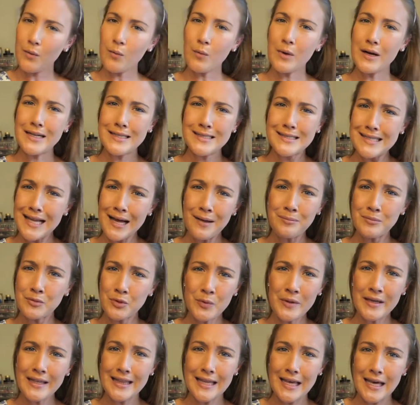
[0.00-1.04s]
want to stop
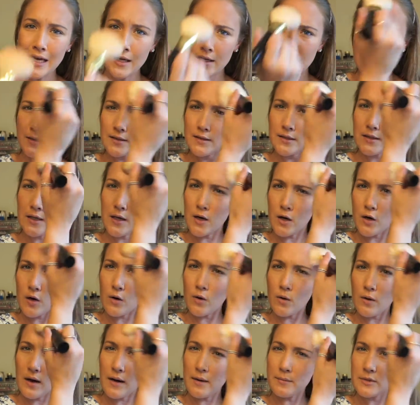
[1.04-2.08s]
doing that?
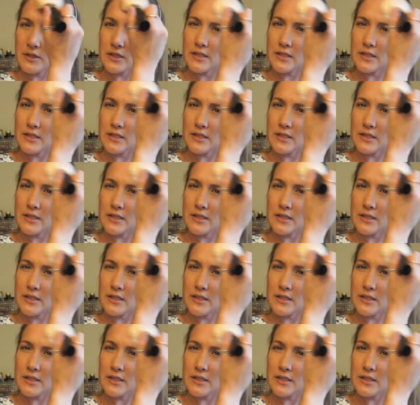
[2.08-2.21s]
So I'm